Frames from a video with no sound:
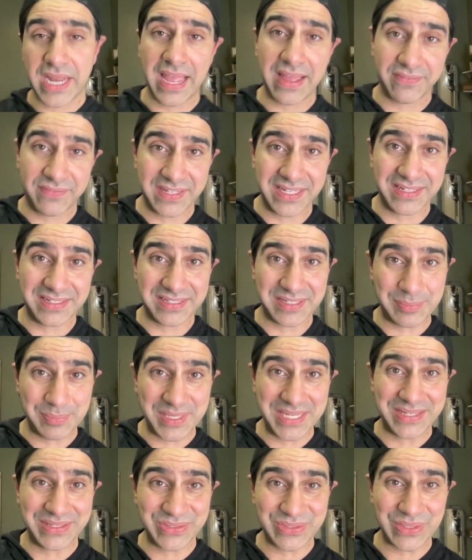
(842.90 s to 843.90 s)
have eaten the
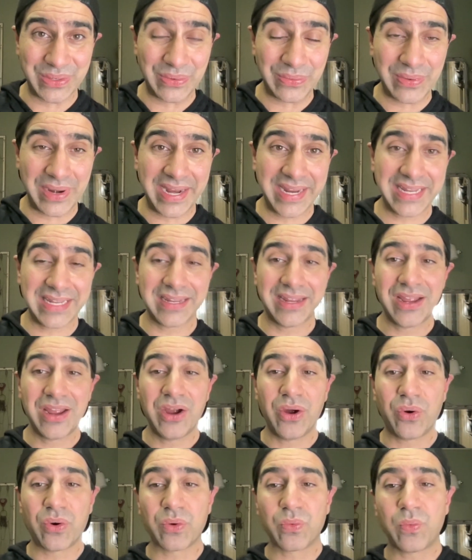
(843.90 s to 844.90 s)
pizza, right?
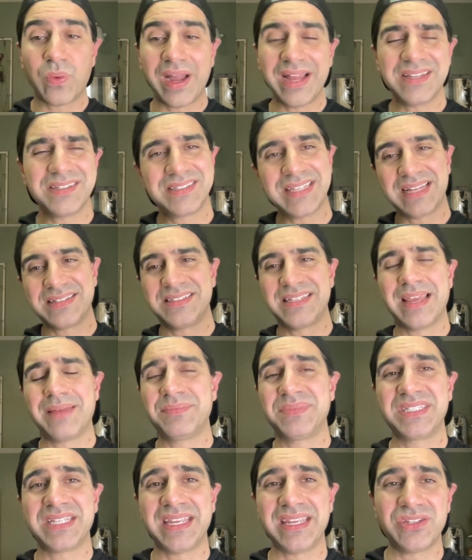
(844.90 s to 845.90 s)
Or why is that
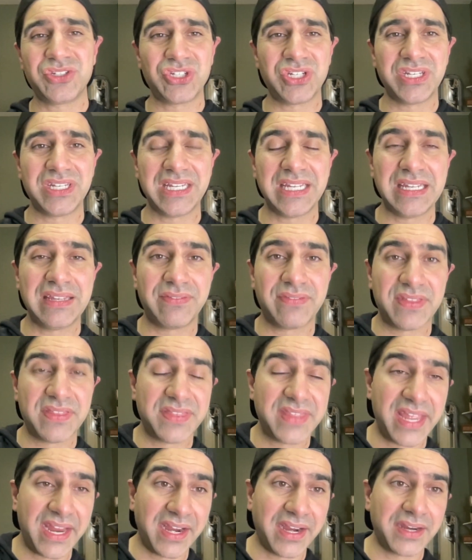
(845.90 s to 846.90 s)
temptation even
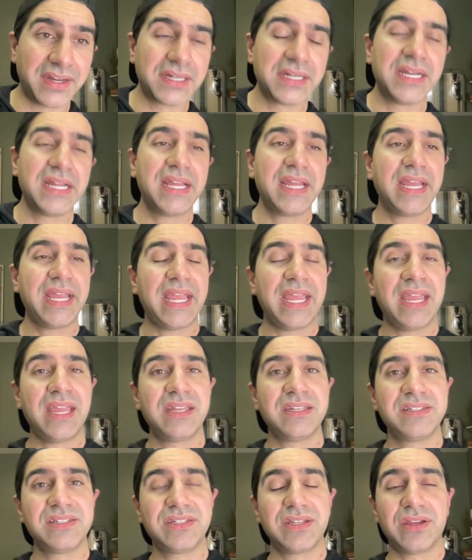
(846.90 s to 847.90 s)
there?
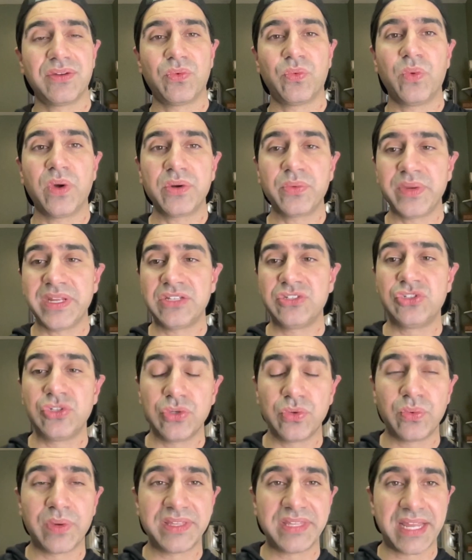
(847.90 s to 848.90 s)
And what do we
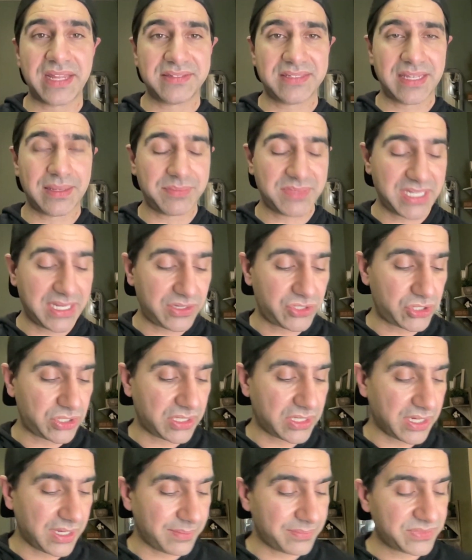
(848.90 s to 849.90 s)
do when that temptation
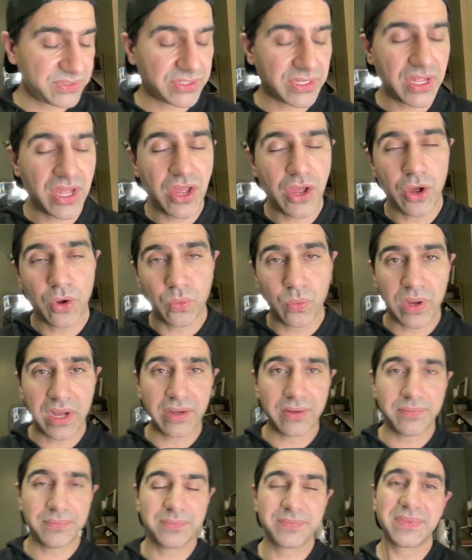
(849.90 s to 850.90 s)
comes?
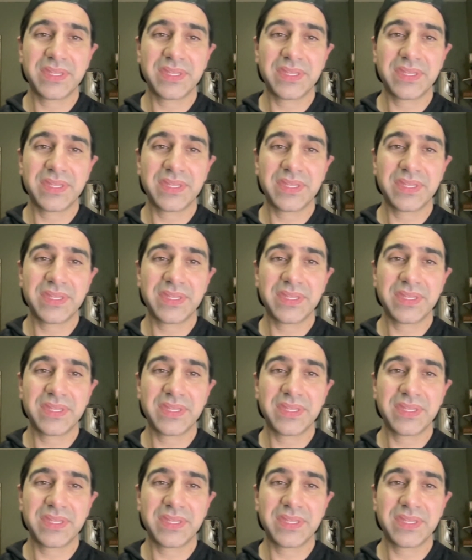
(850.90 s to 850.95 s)
Well,